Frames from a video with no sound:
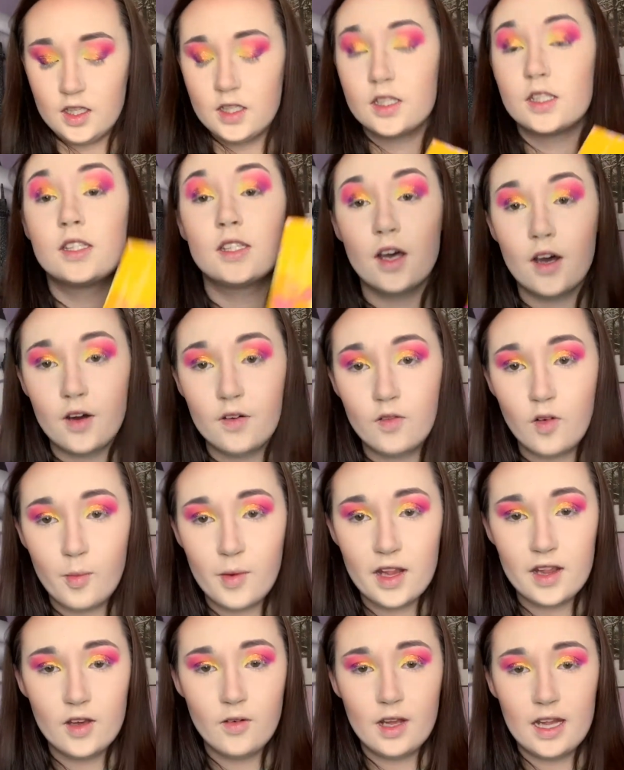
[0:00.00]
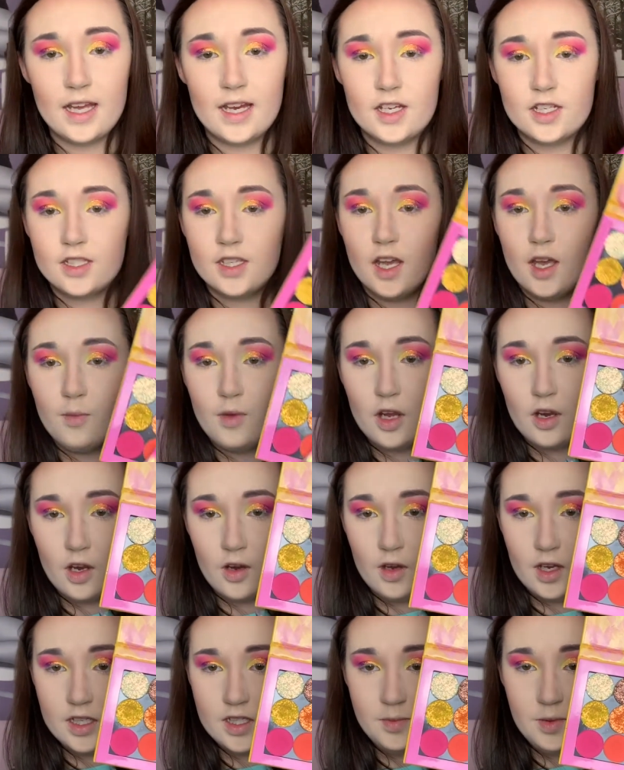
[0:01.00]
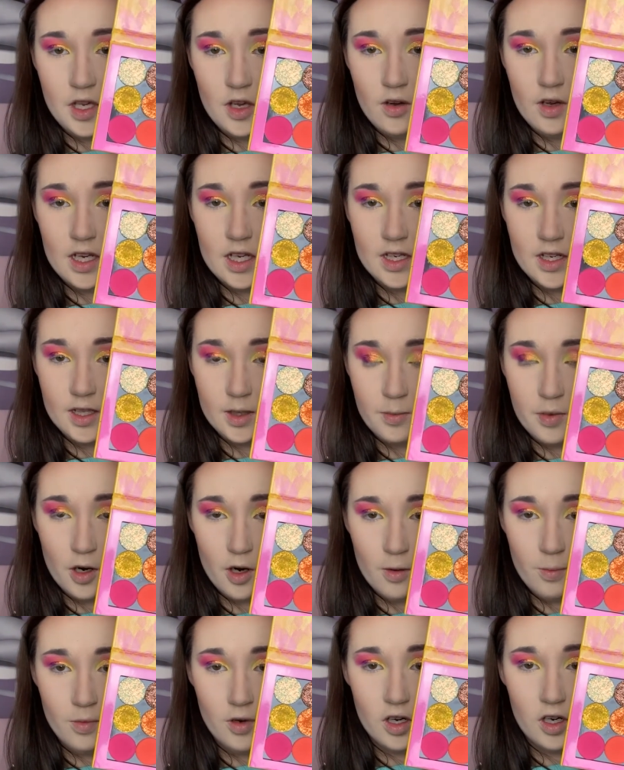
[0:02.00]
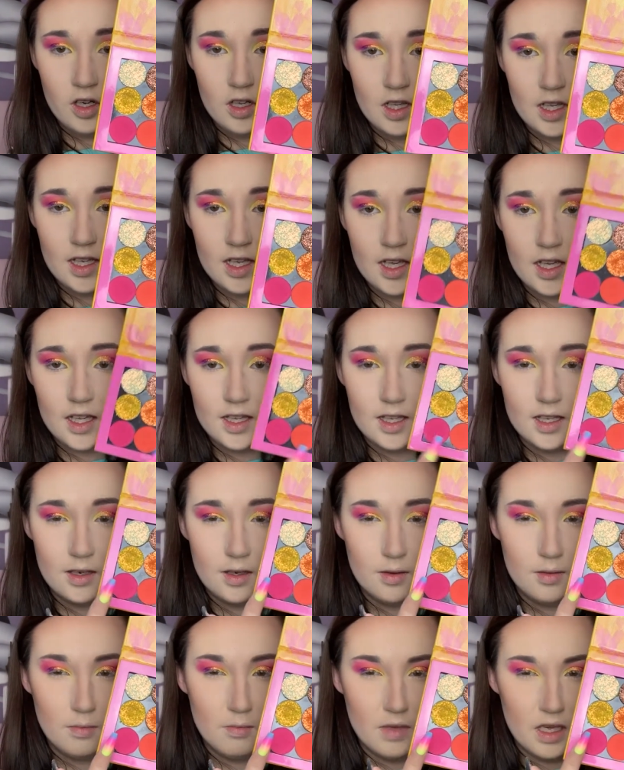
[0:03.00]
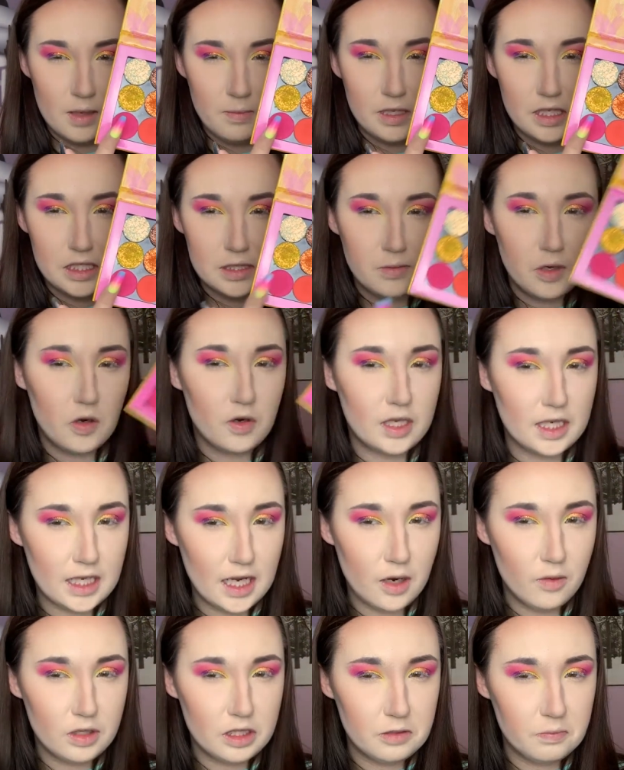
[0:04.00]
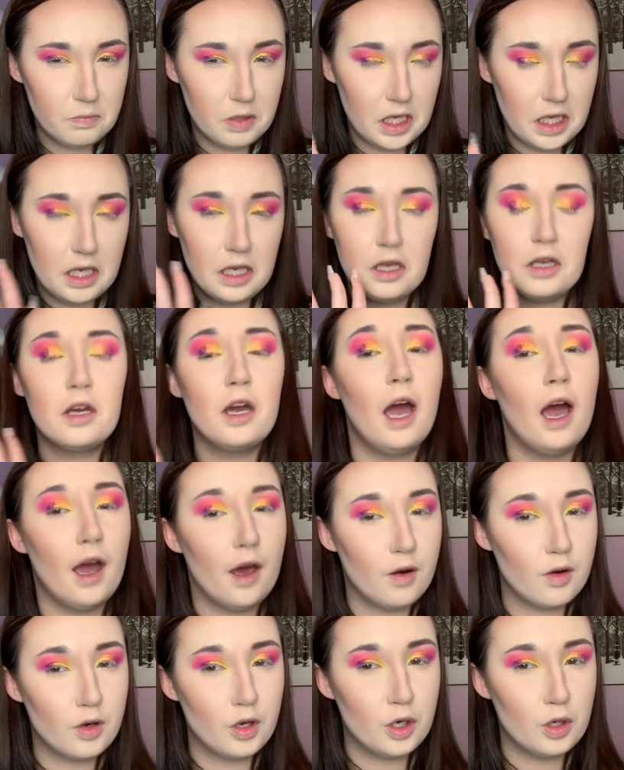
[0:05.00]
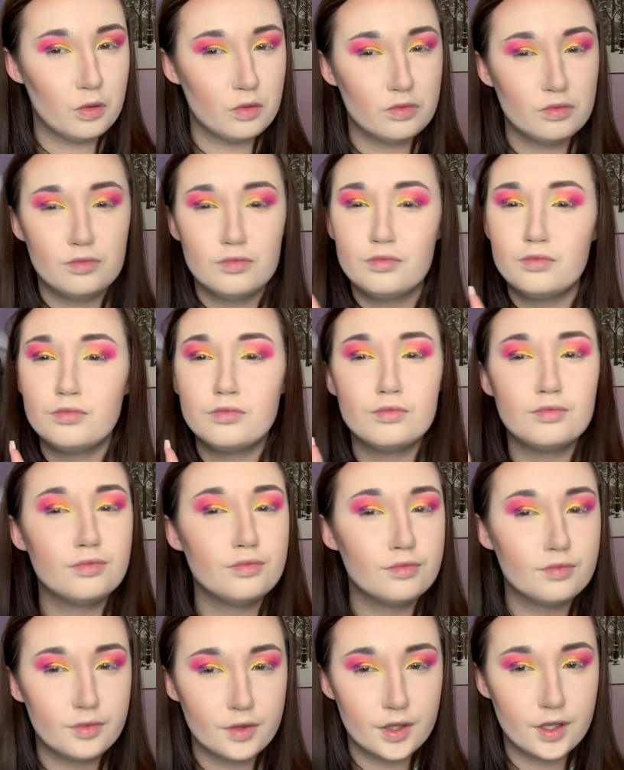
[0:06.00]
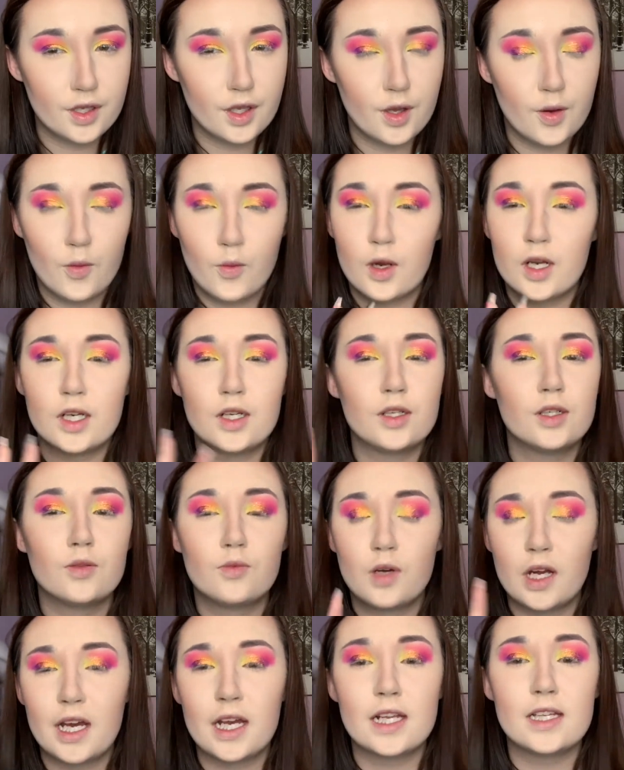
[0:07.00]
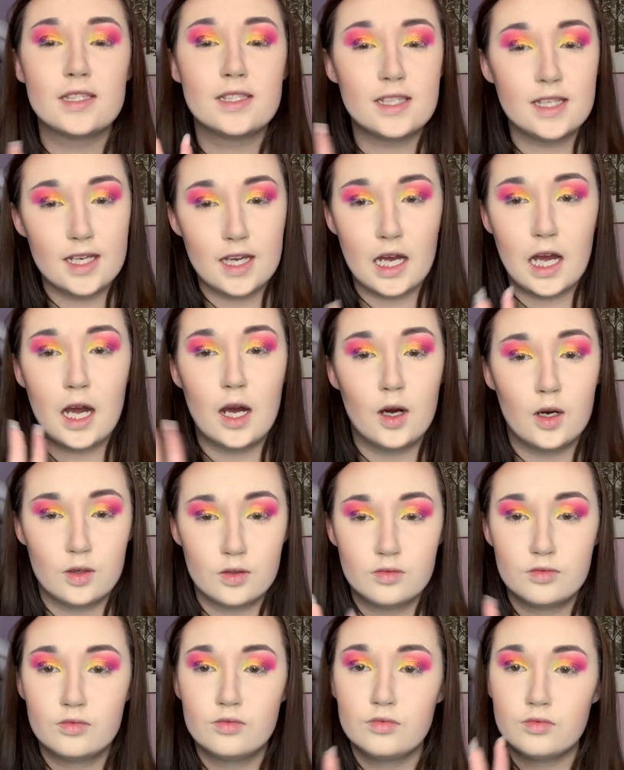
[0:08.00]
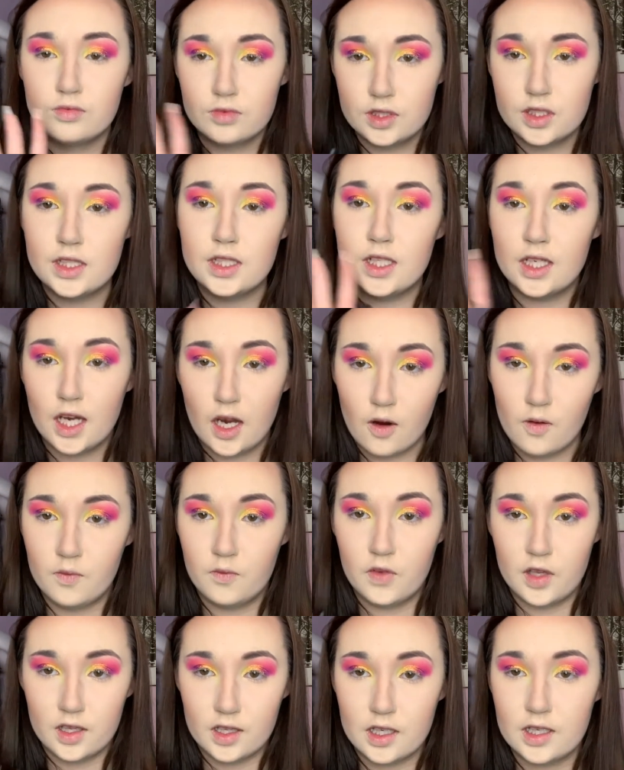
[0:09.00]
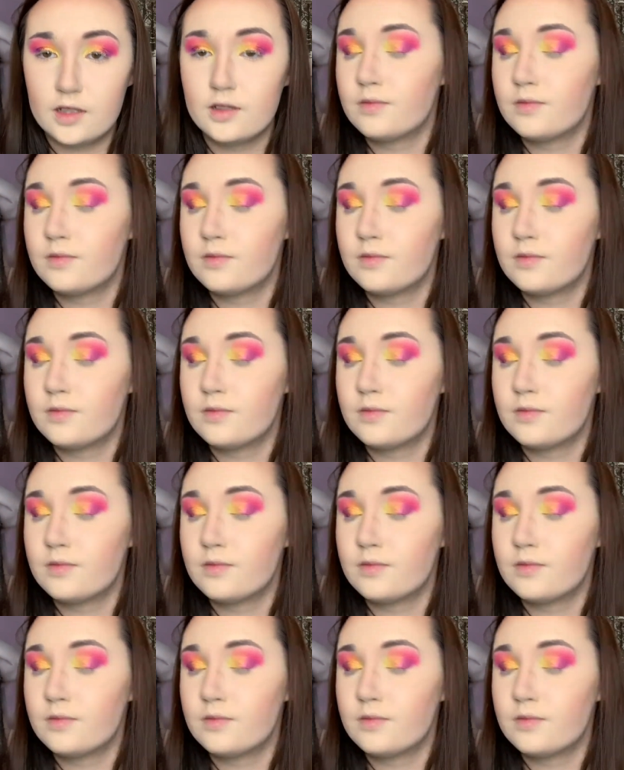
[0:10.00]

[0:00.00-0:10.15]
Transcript: So for my lower lash line, we are going to be going into the purple and then maybe smoking out with the pink. I don't know. We're gonna see how I'm feeling.